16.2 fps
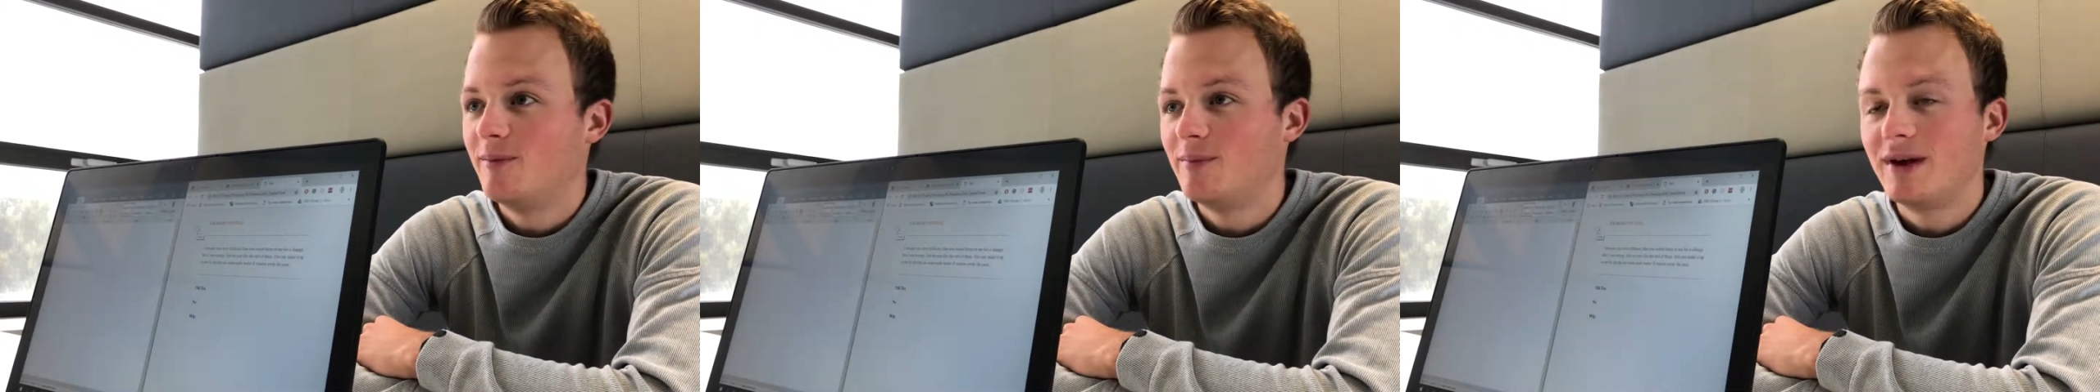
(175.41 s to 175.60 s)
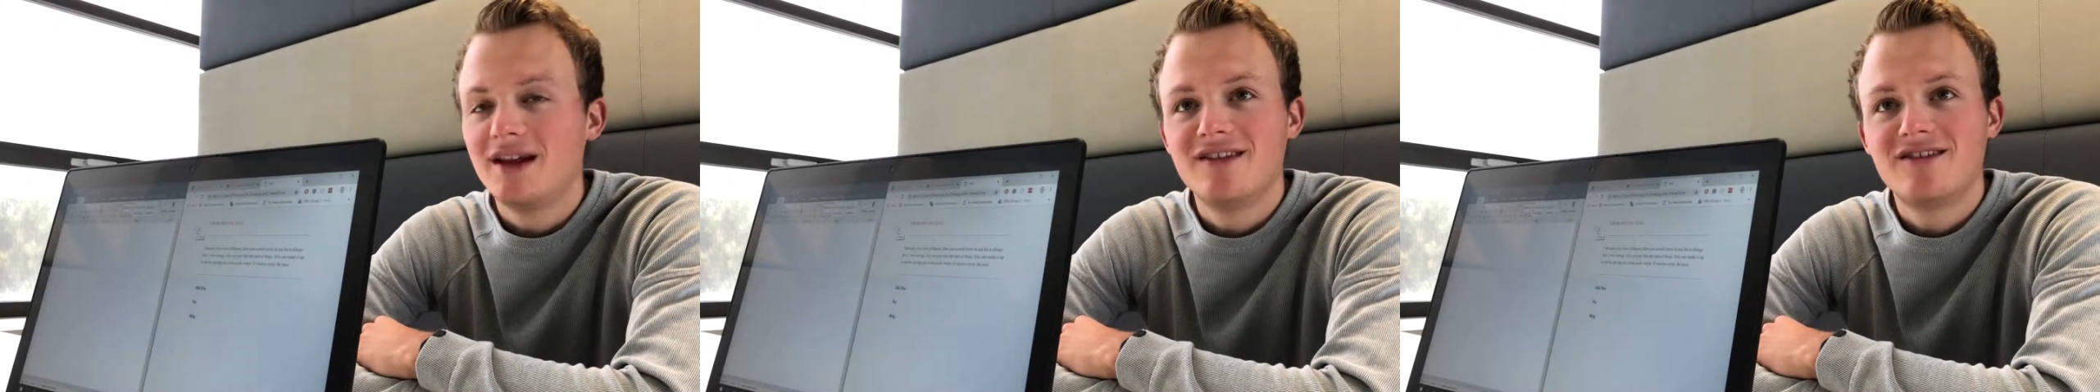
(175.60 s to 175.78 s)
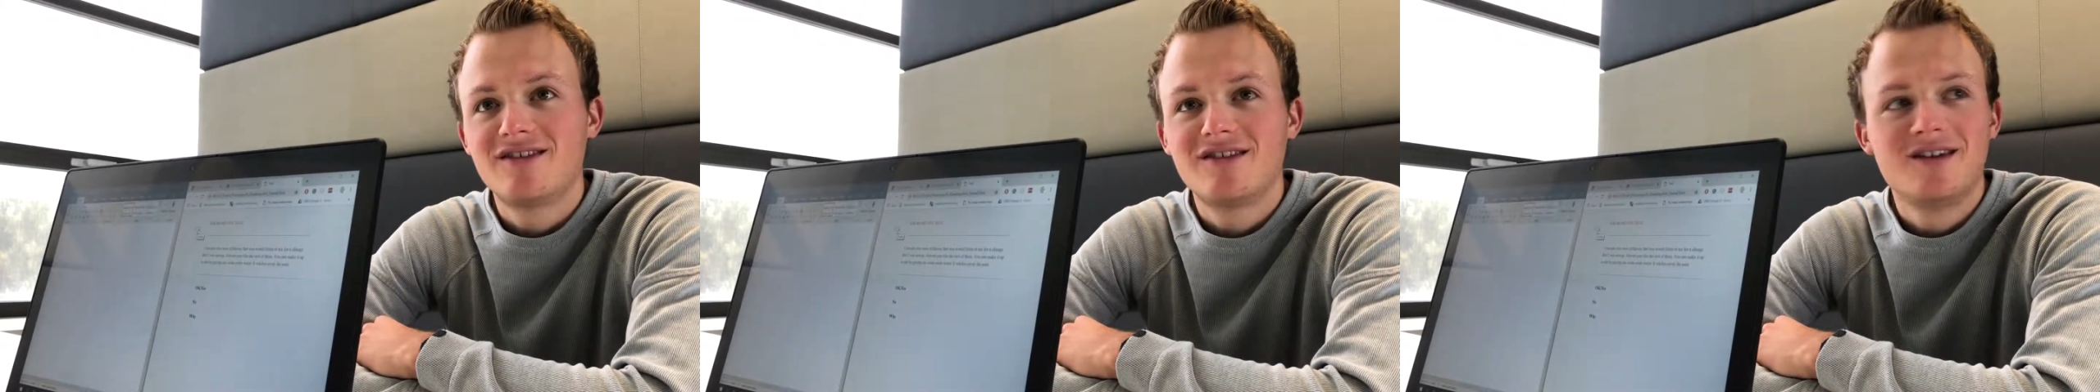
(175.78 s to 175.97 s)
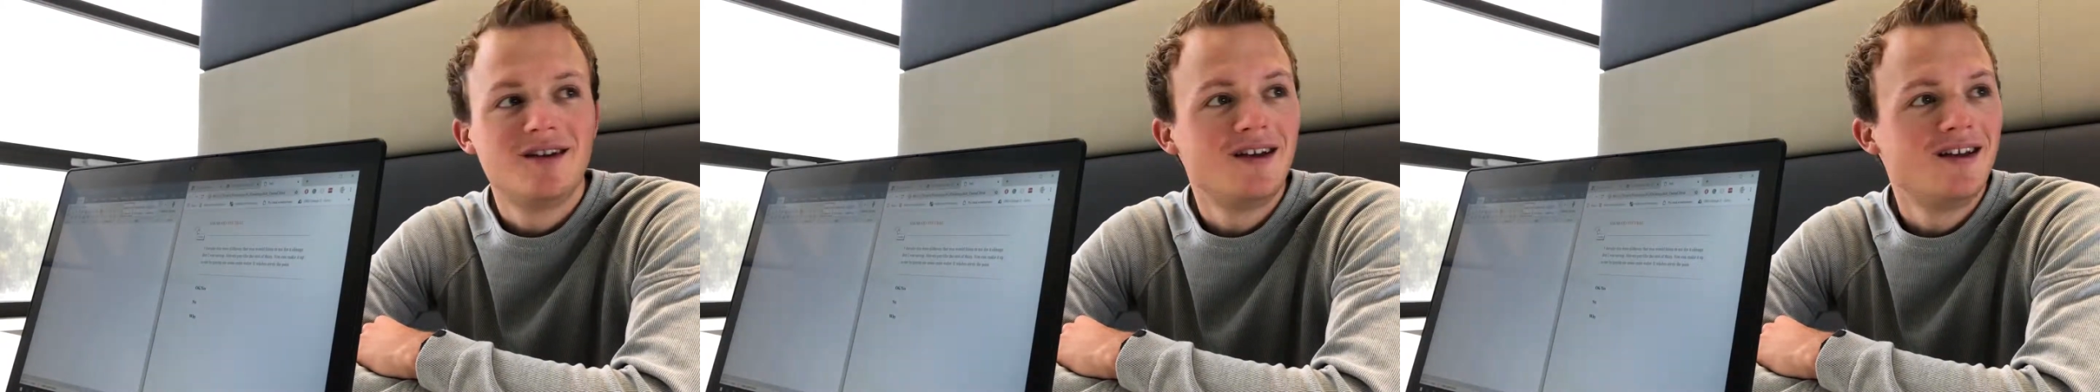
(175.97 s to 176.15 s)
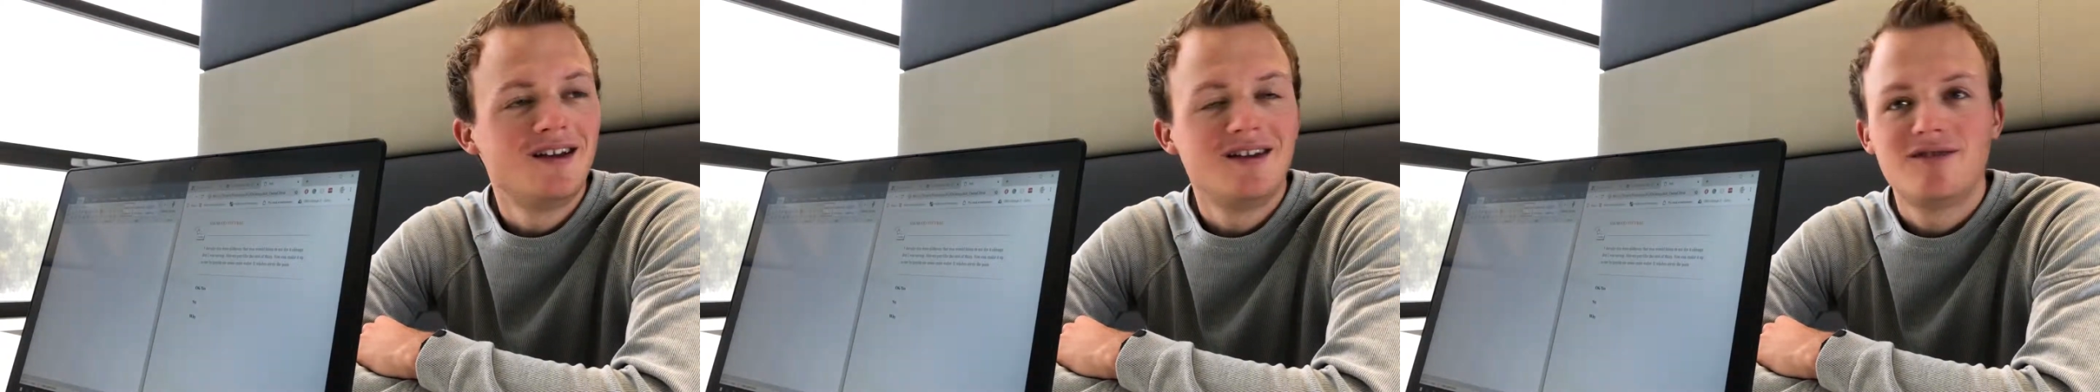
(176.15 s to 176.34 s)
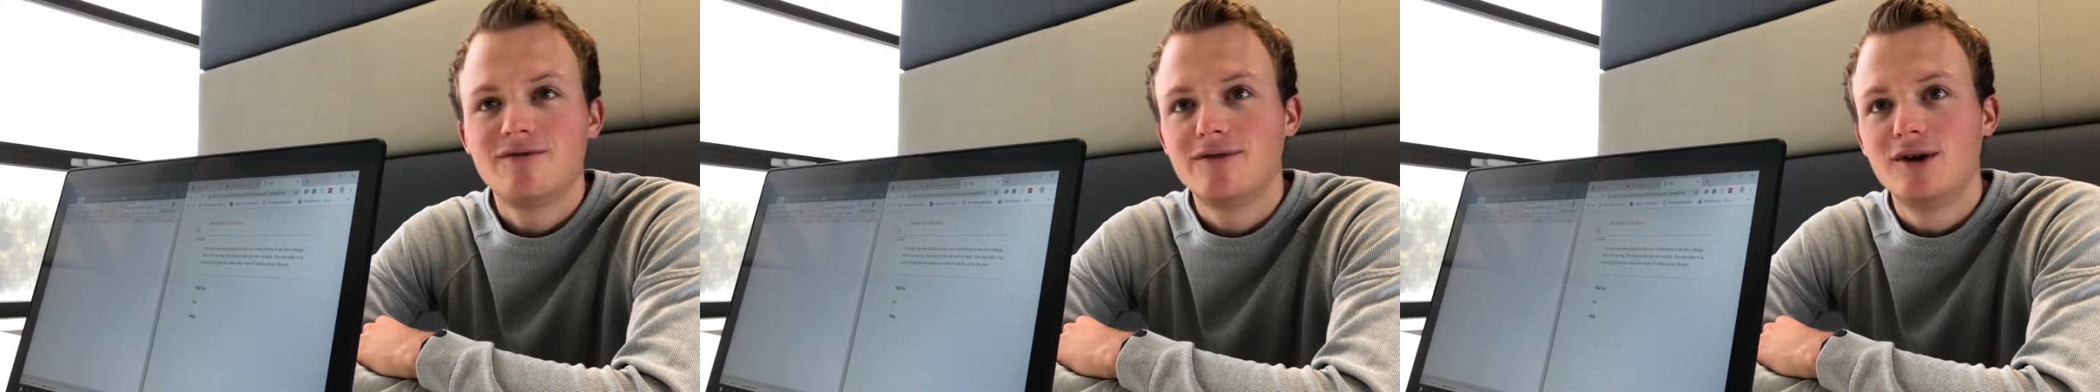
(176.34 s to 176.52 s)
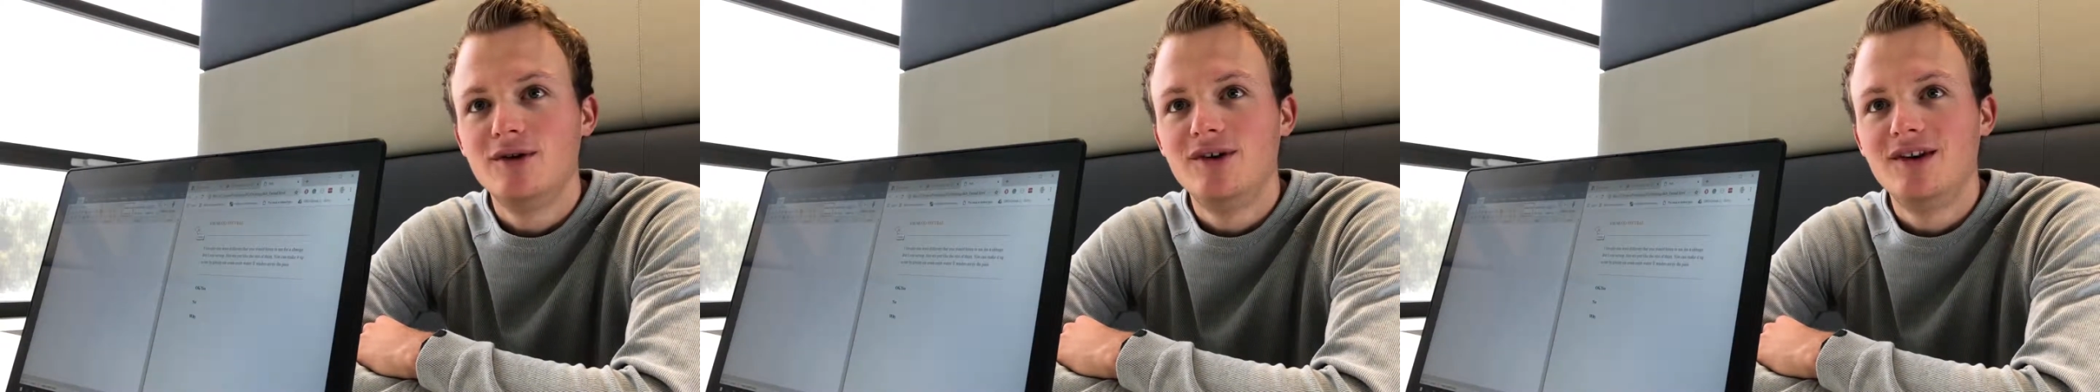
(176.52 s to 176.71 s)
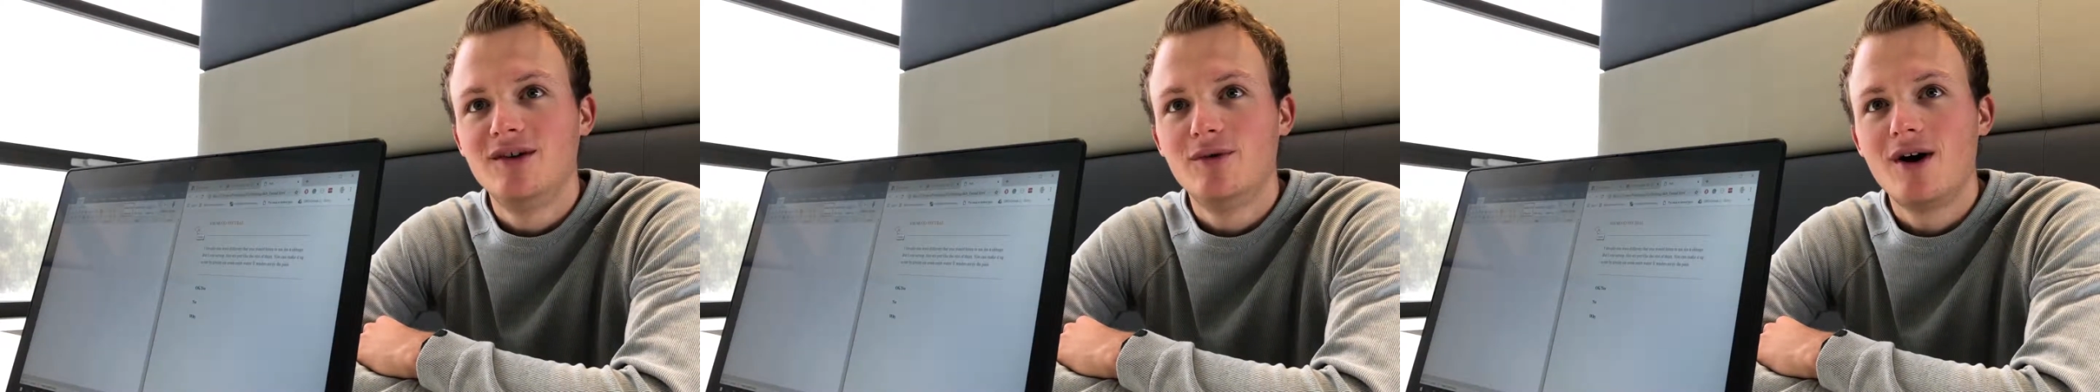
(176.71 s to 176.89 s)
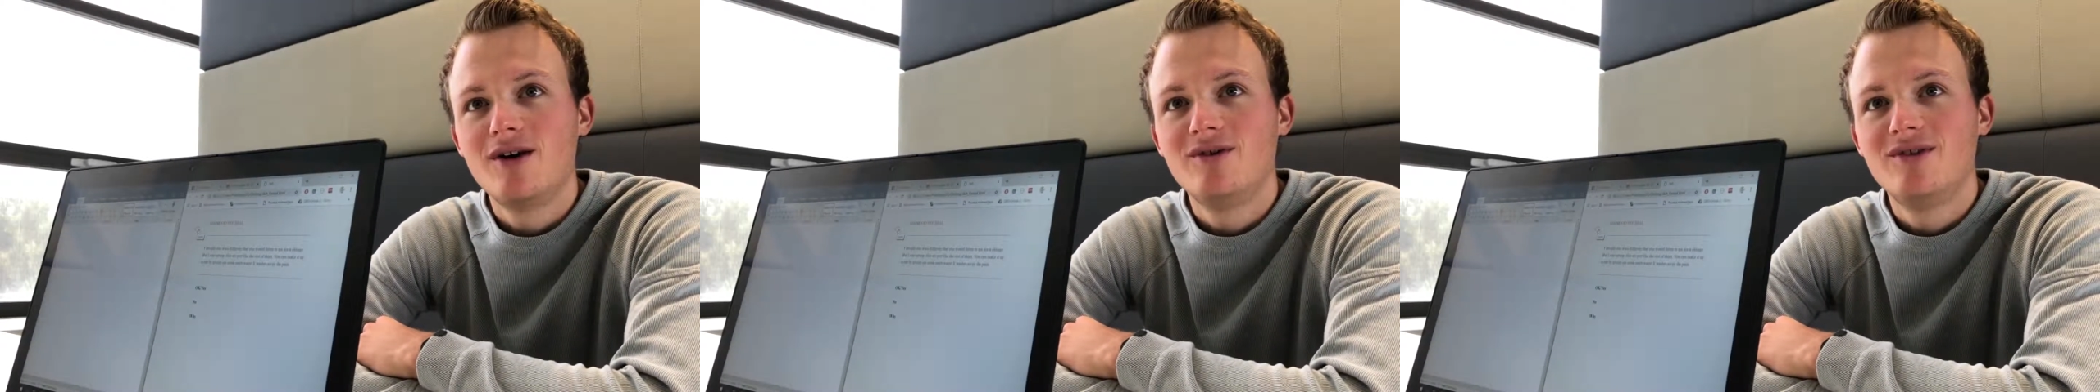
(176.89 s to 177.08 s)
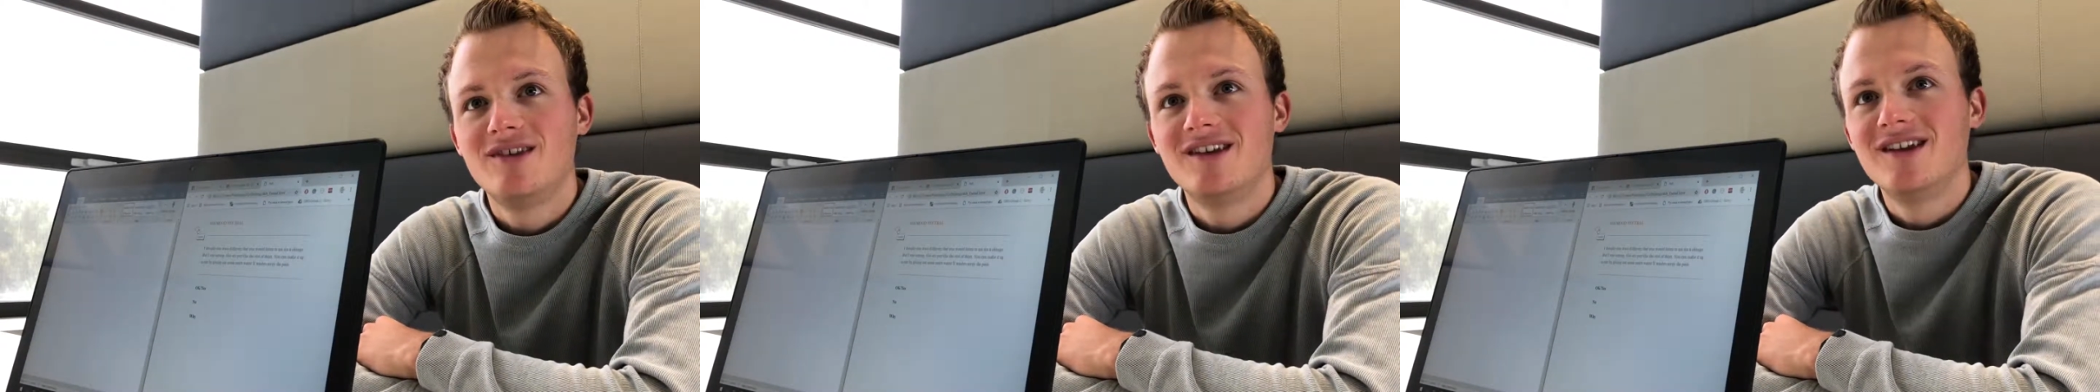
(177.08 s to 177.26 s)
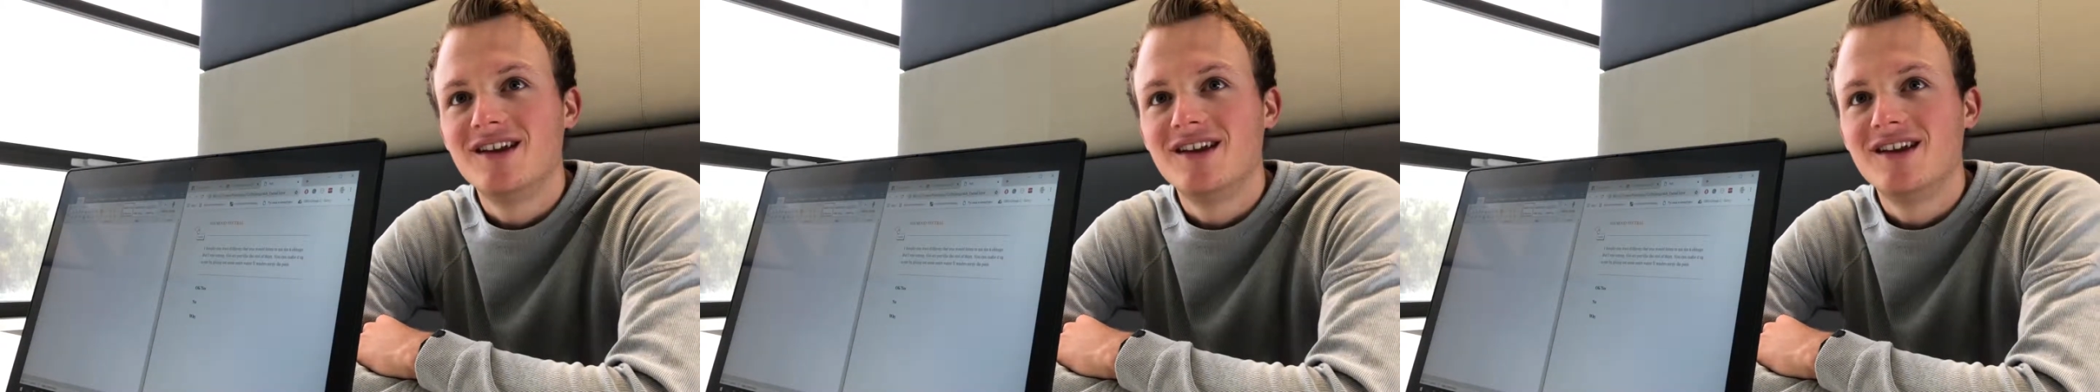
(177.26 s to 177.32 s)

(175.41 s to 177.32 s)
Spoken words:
plant's floating around.